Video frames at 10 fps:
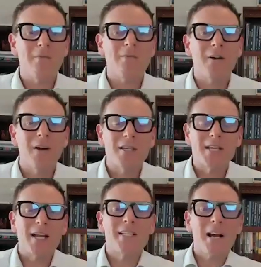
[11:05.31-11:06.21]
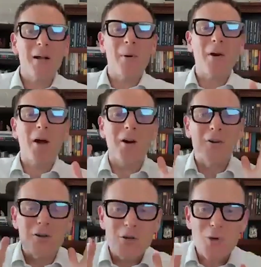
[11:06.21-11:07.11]
I'm very excited to talk about our
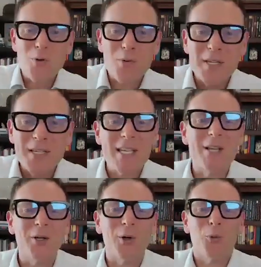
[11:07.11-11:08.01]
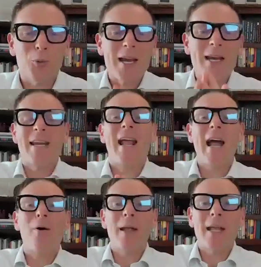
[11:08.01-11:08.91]
new deal right now.